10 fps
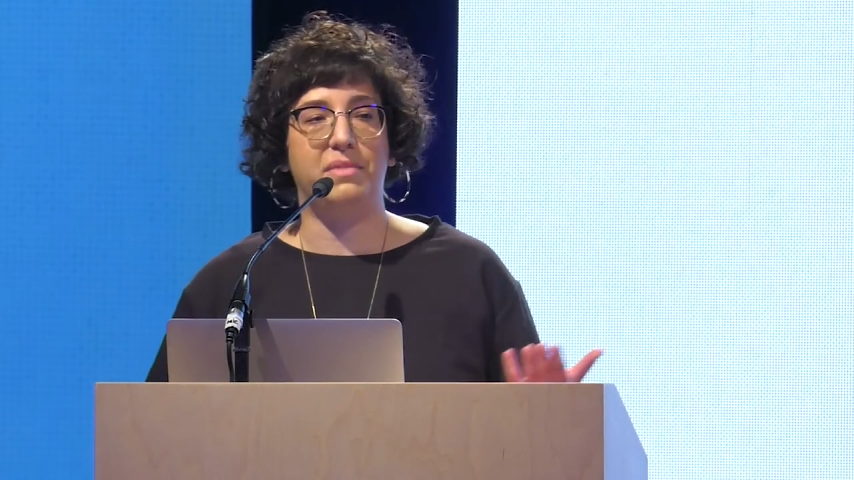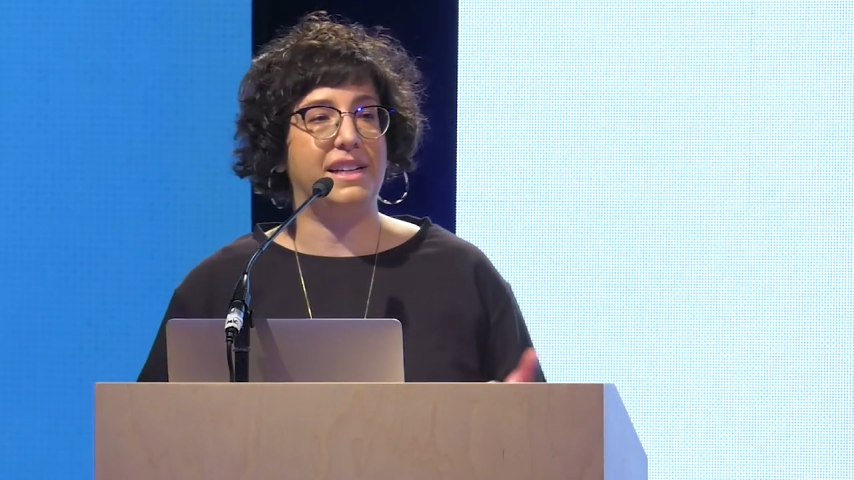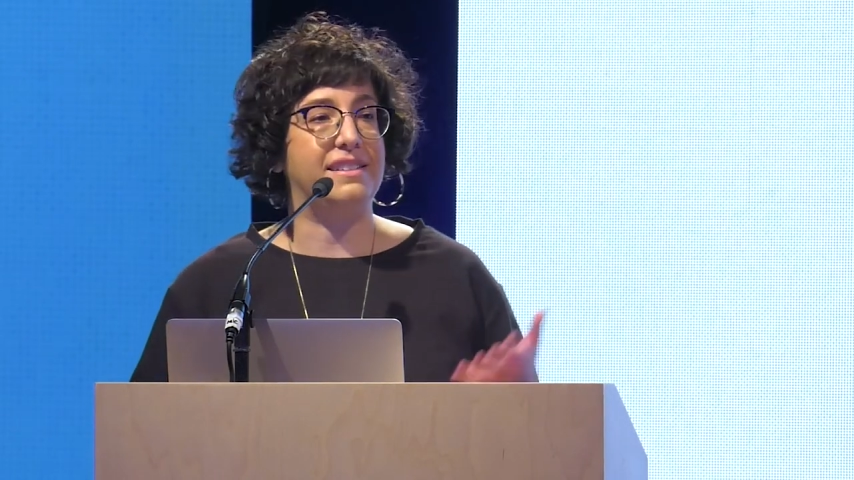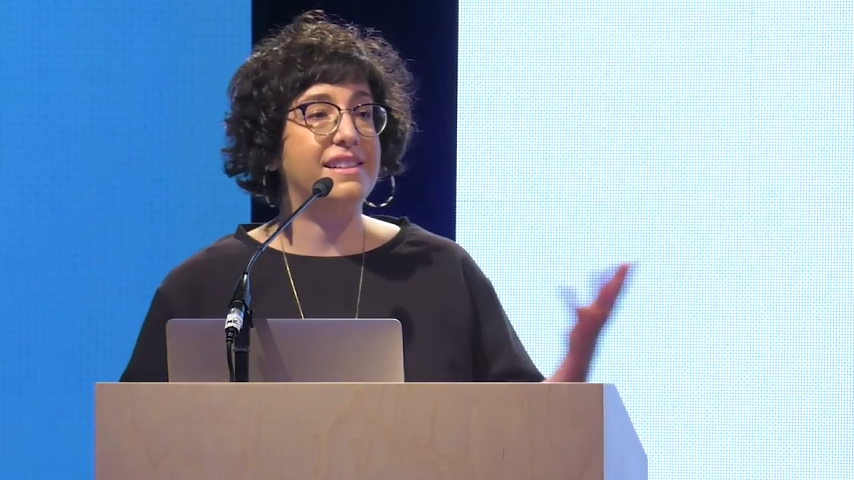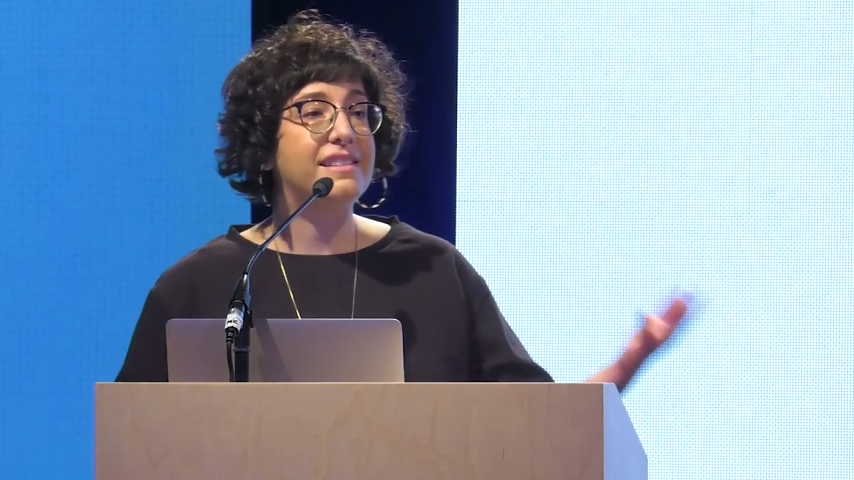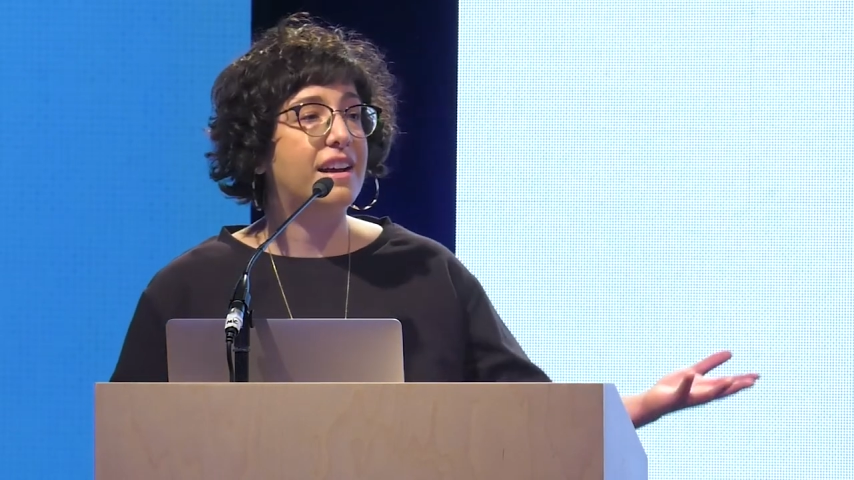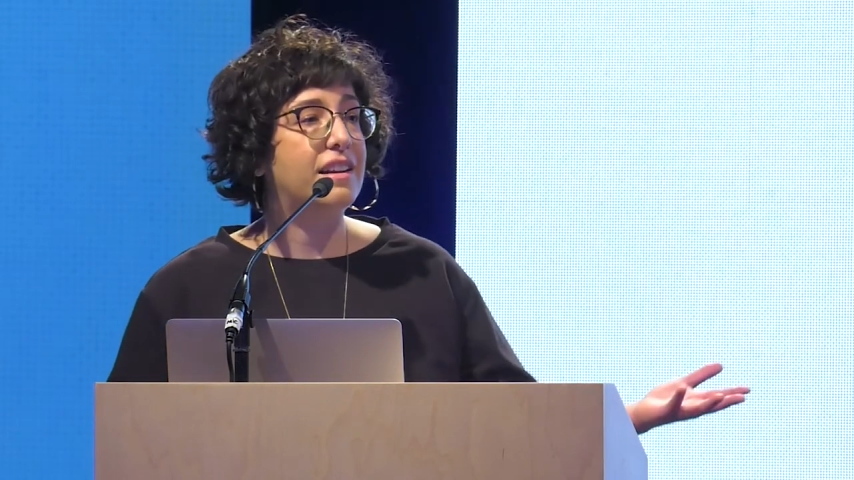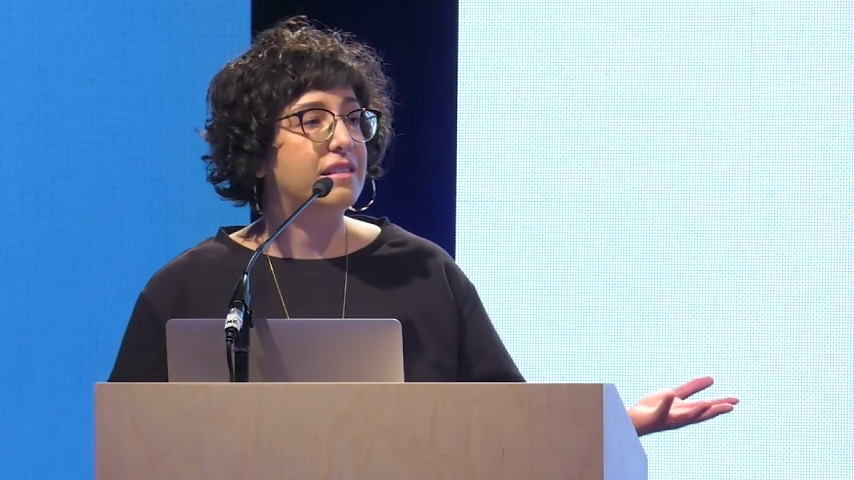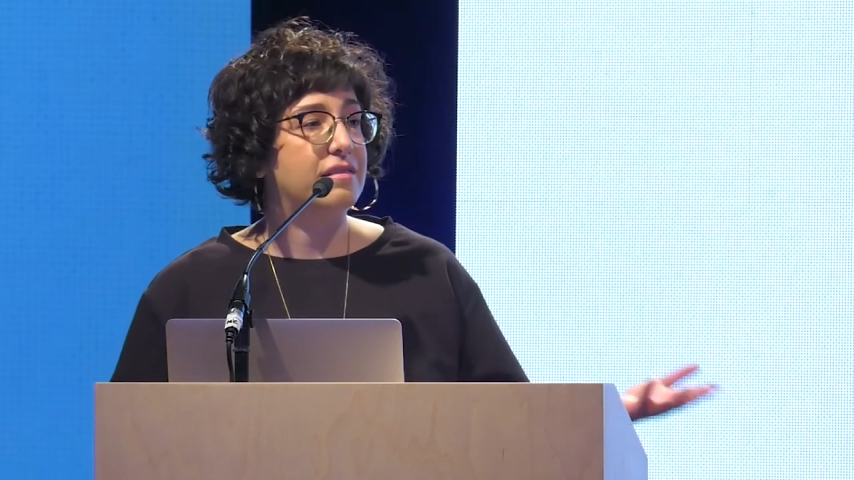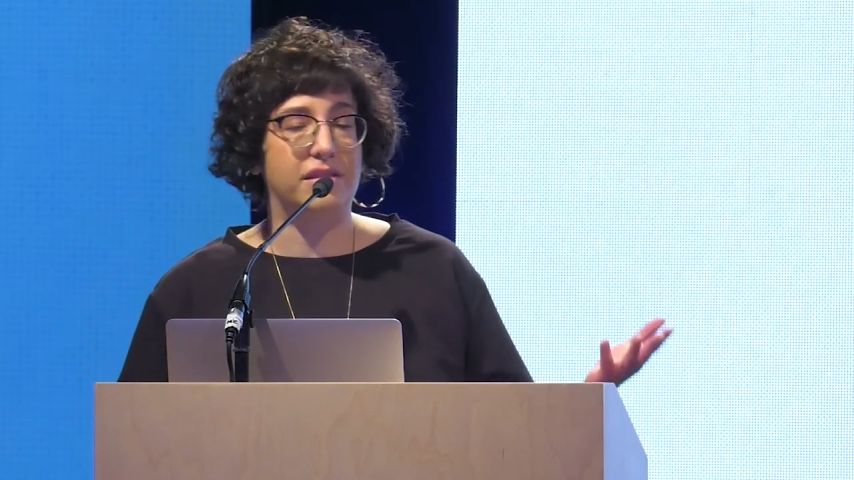because he's
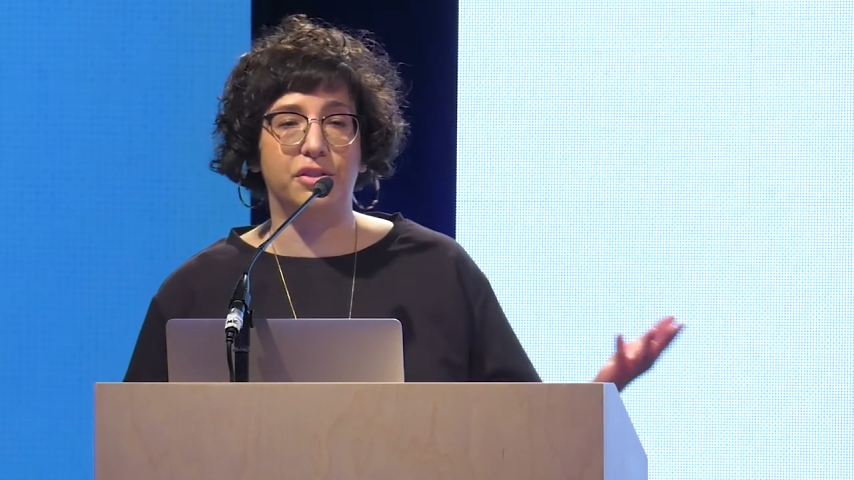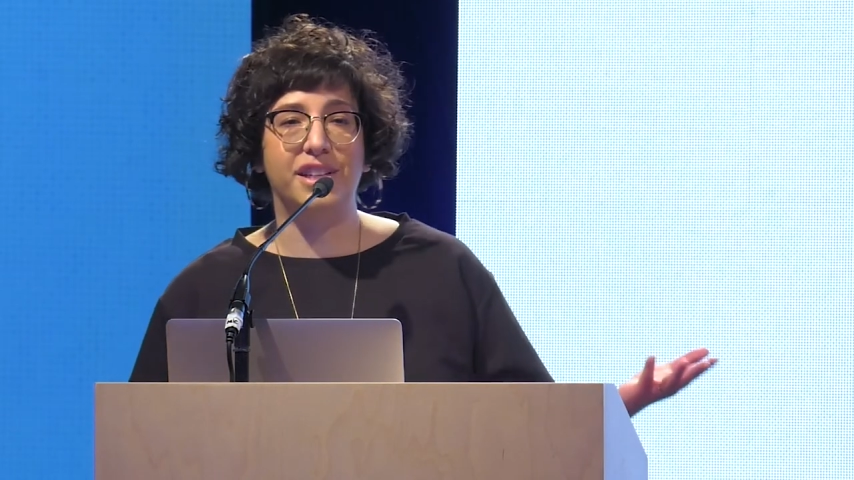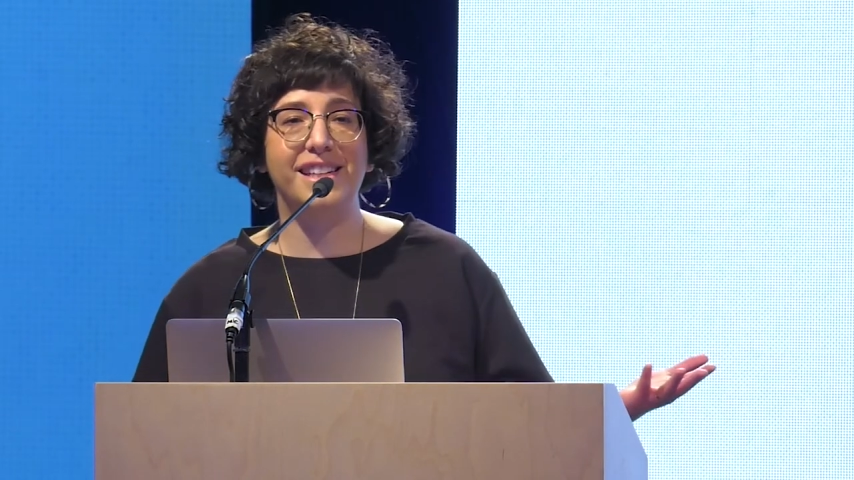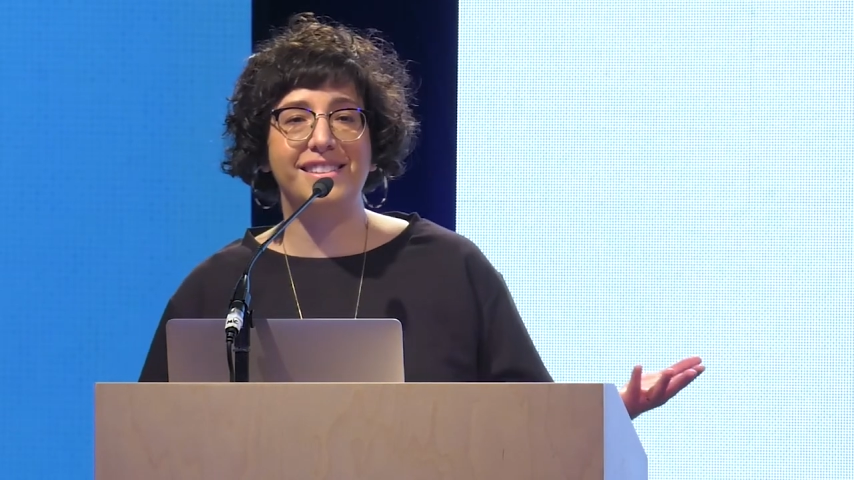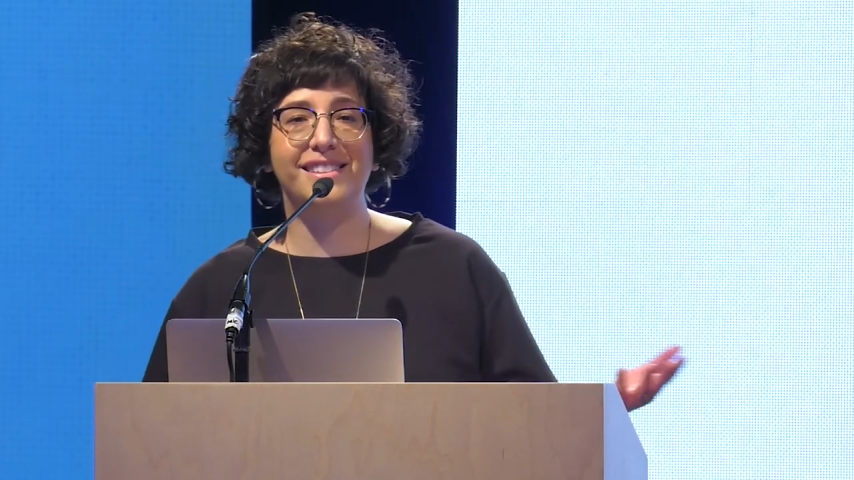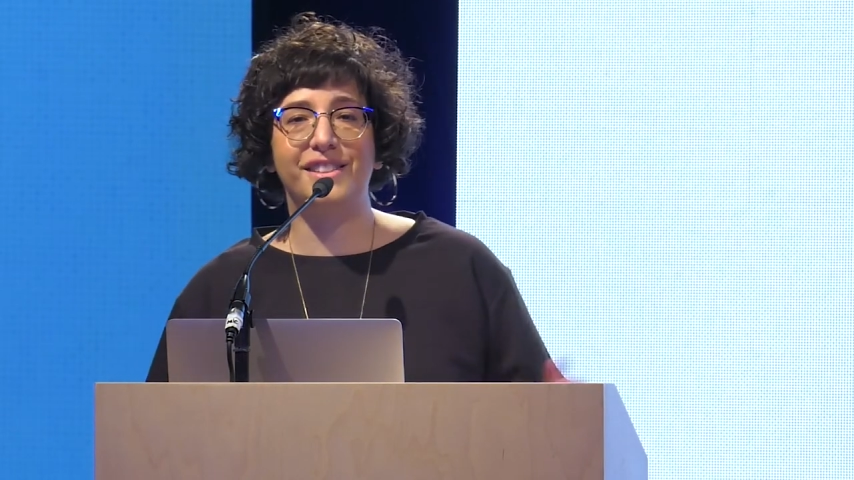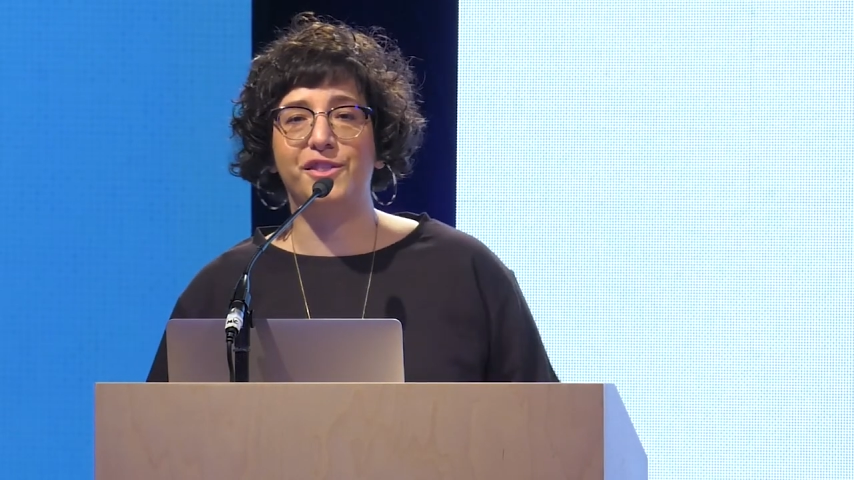got little kids.